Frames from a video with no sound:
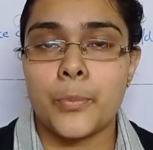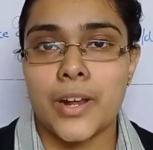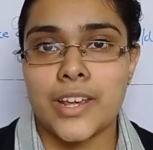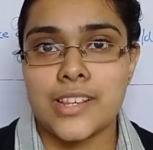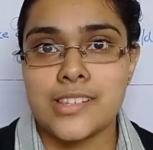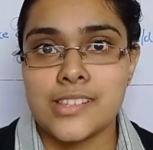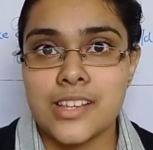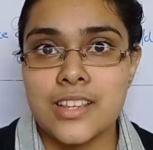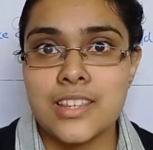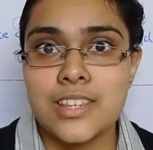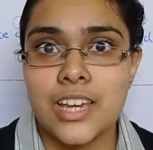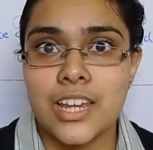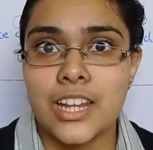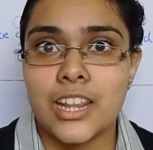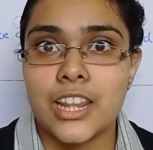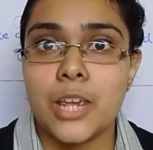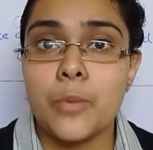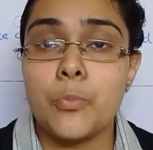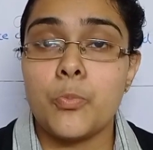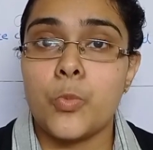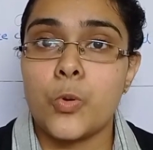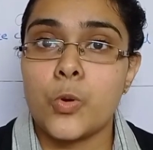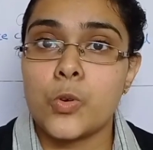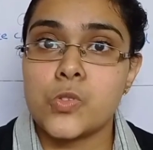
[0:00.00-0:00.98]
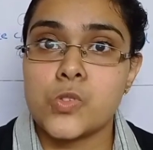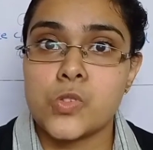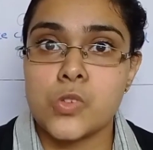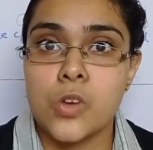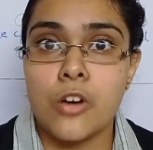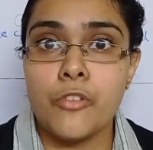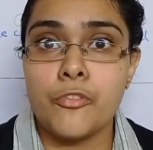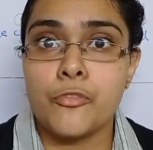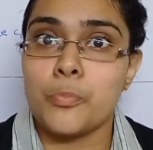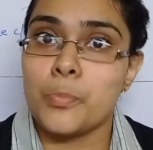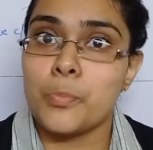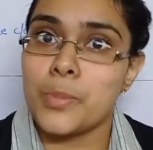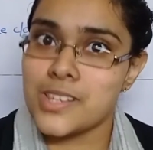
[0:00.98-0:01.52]
present in the books
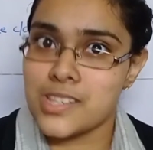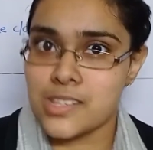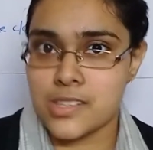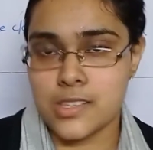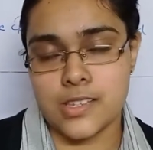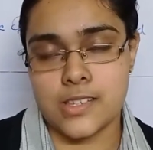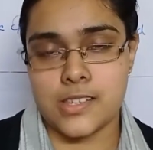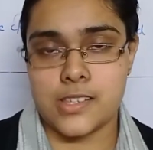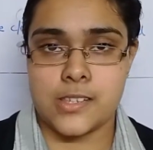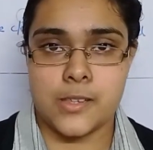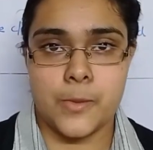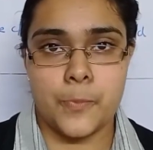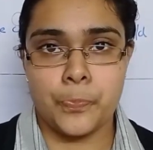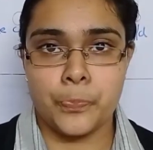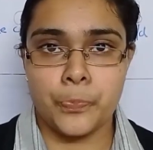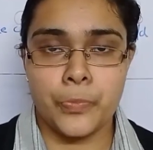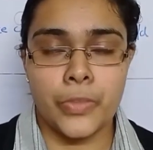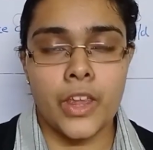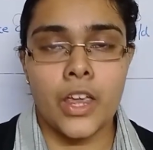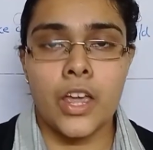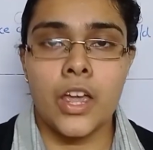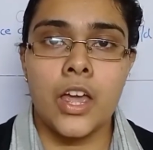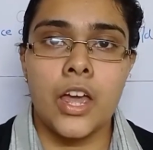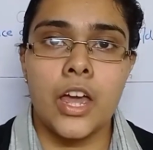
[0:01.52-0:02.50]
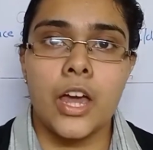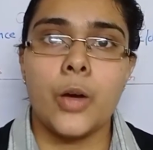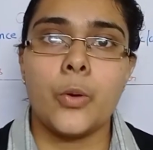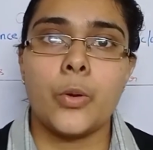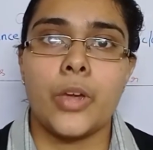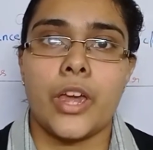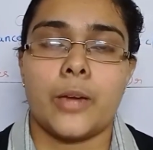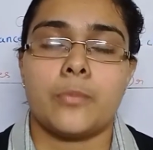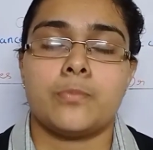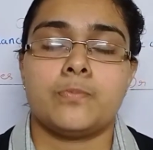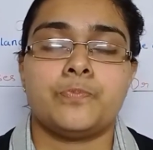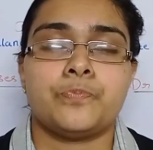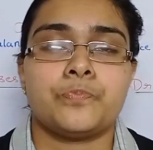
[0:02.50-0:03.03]
of business.
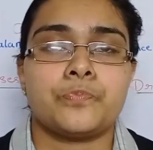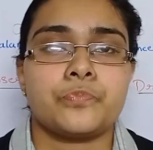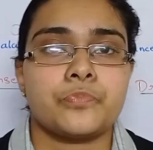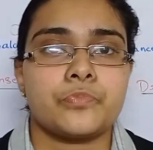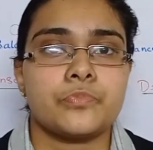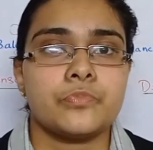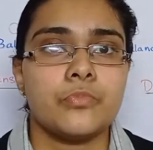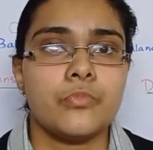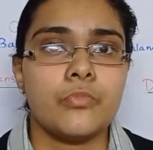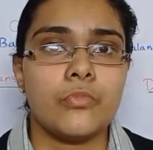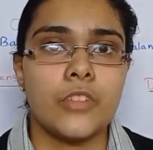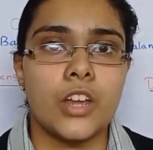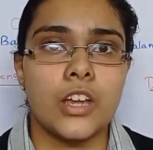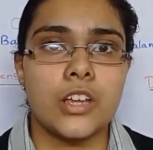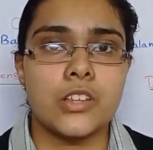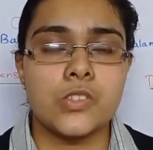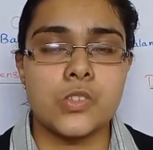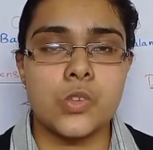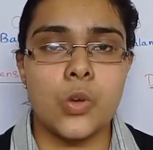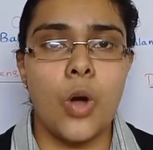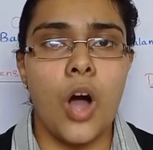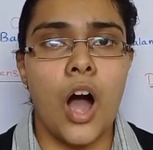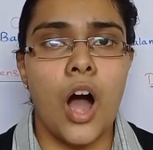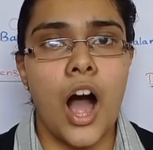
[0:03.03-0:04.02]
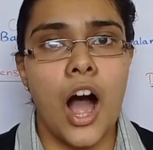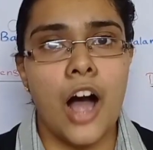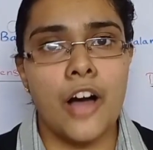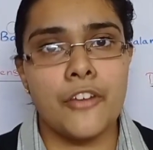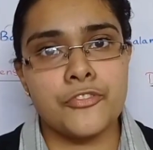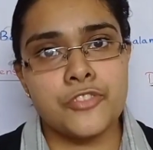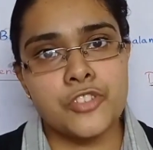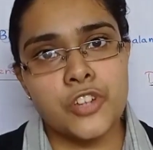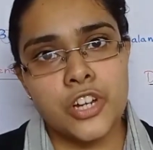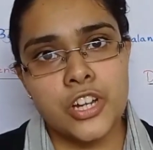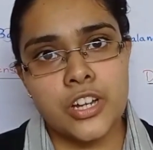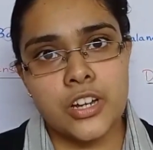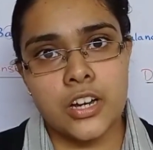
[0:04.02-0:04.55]
Okay, so
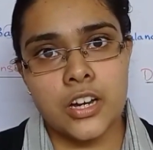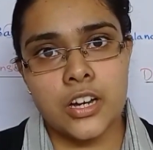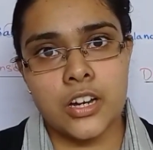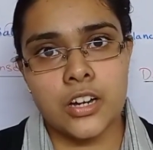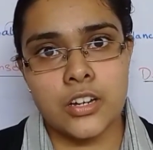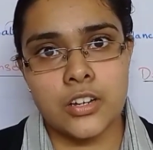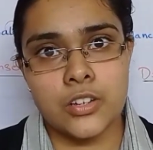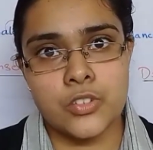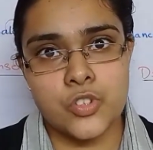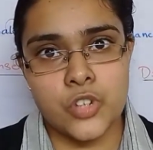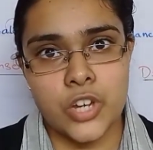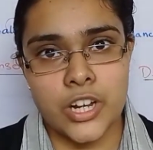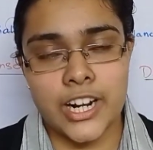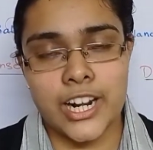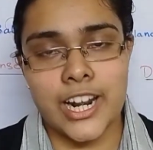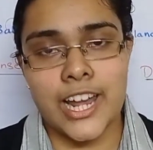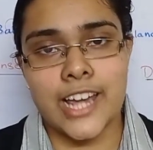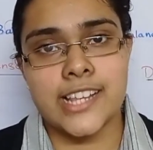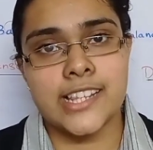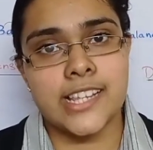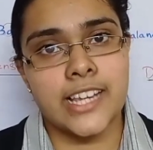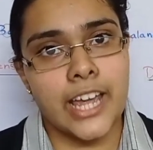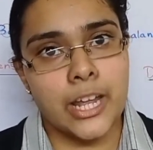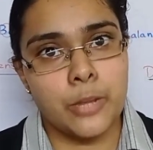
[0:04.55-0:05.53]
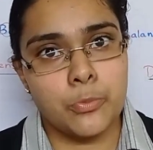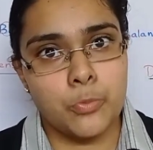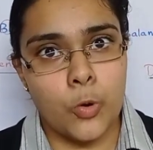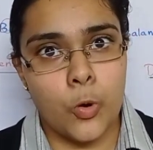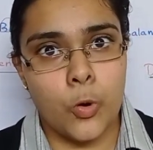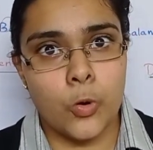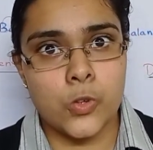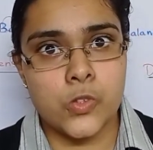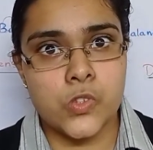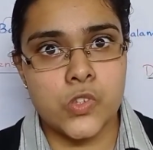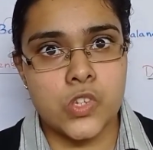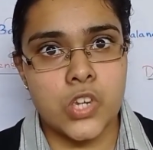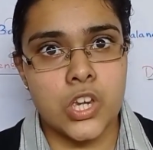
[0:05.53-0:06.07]
after journalizing and
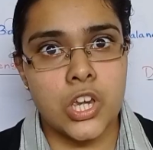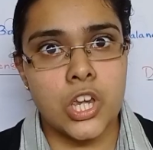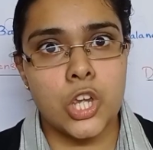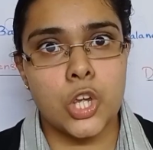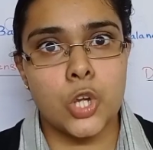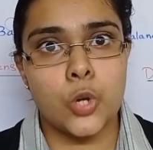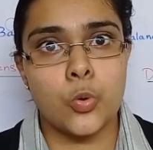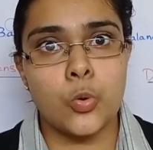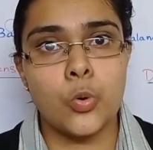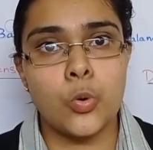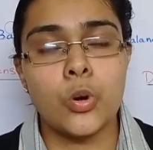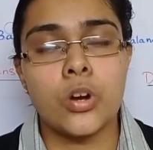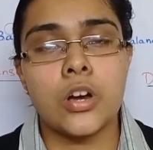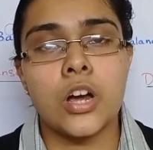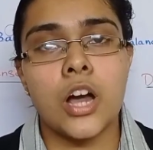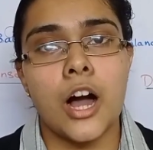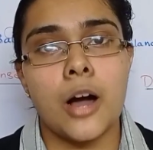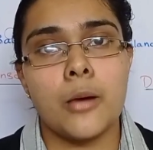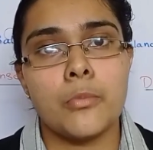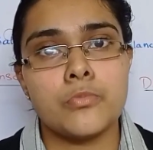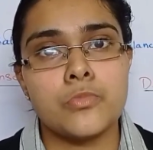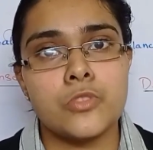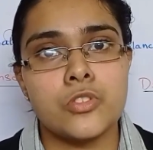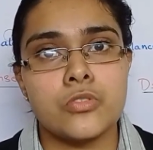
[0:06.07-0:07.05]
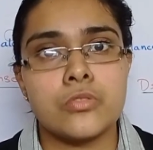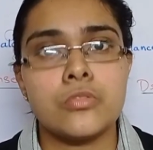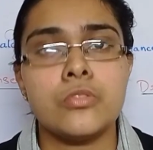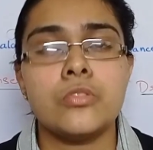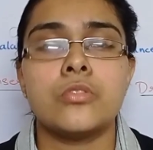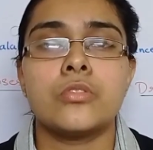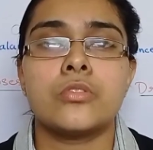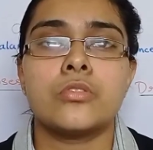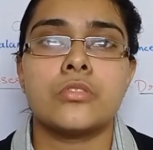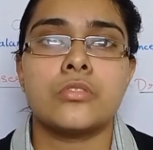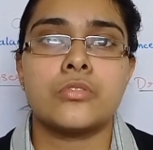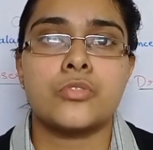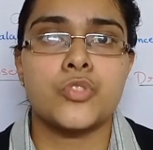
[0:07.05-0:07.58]
posting, you come
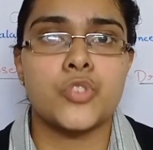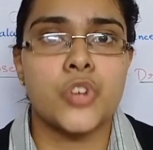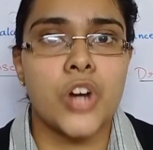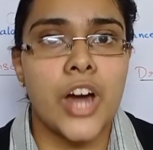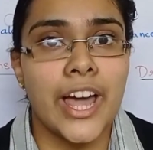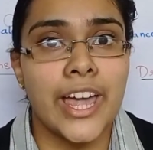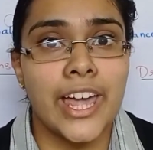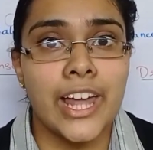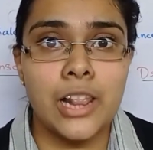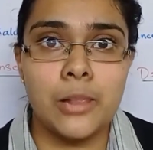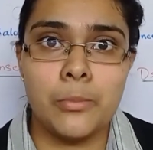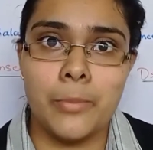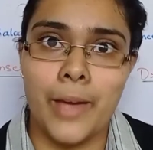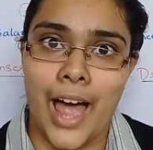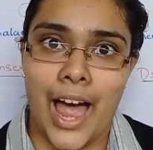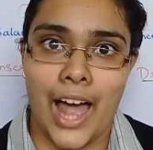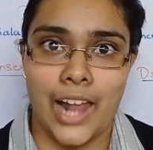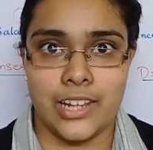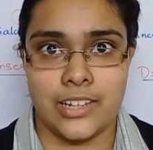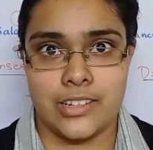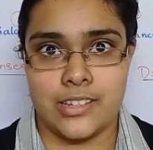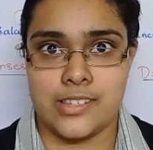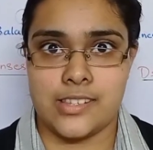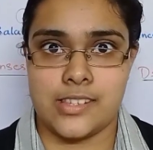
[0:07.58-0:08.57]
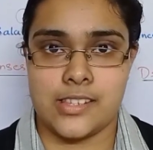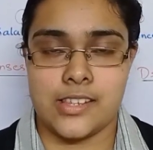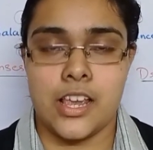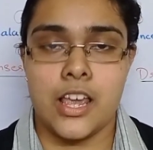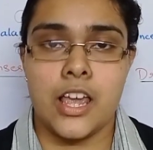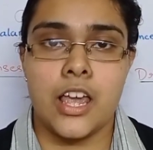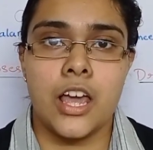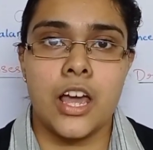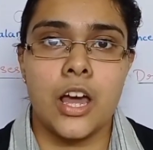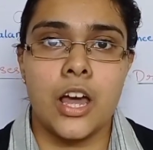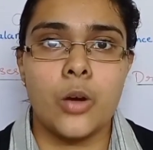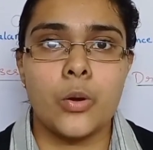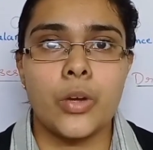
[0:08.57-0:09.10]
to trial balance.
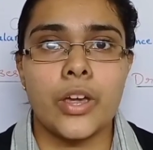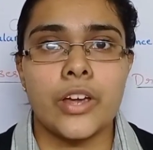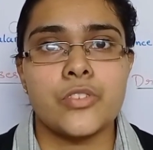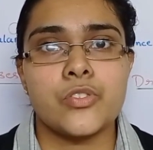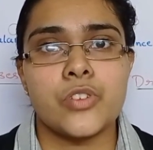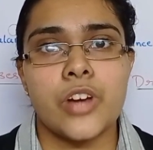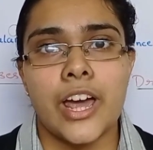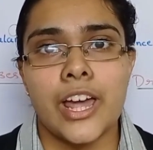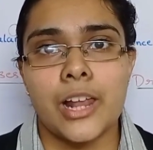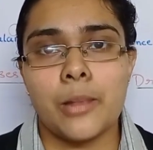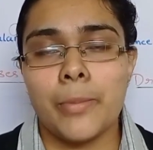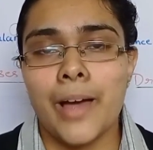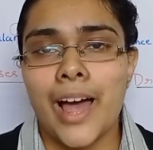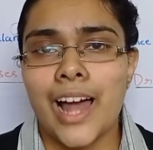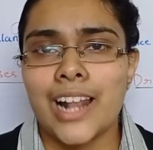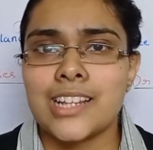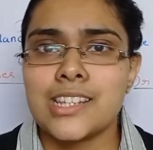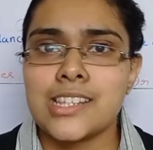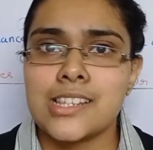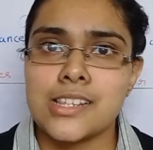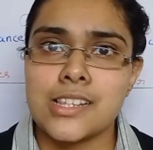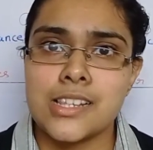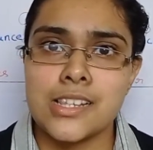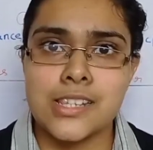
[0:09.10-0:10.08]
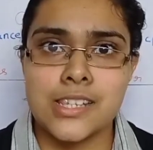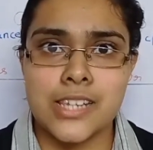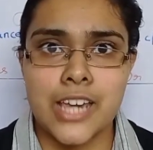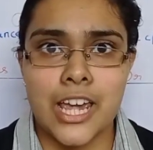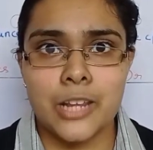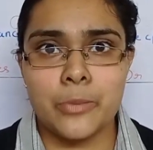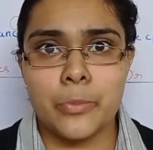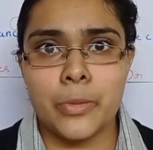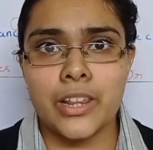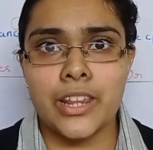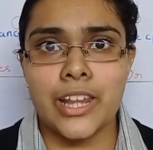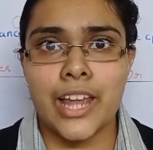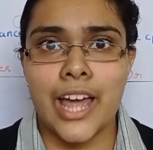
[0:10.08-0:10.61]
Okay, trial balance is a
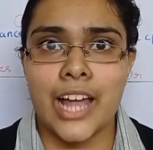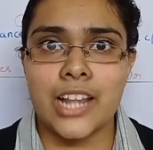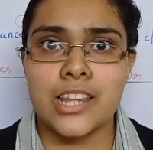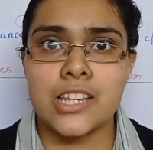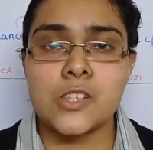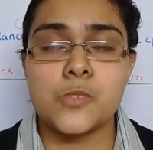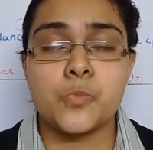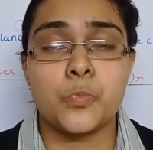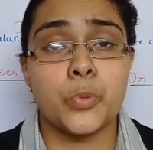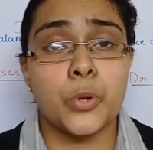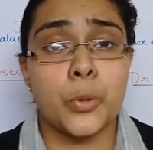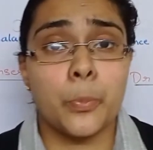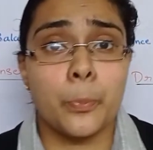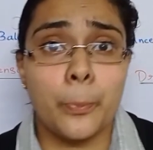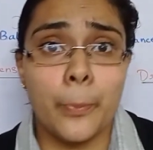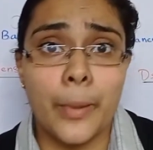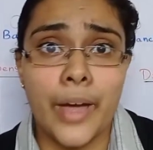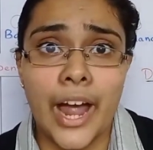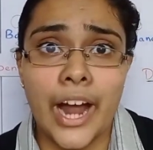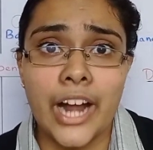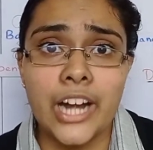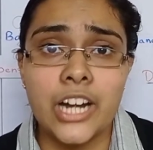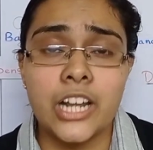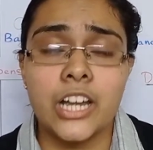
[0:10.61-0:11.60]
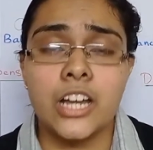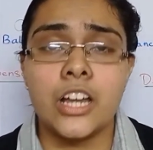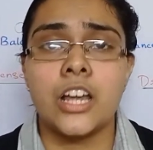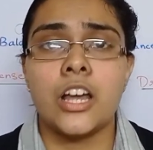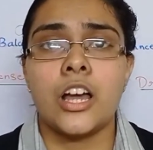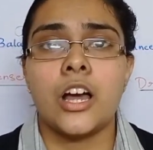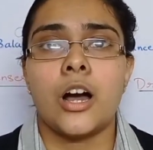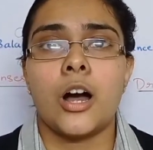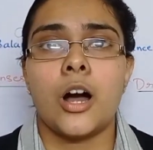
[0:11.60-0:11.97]
statement that is prepared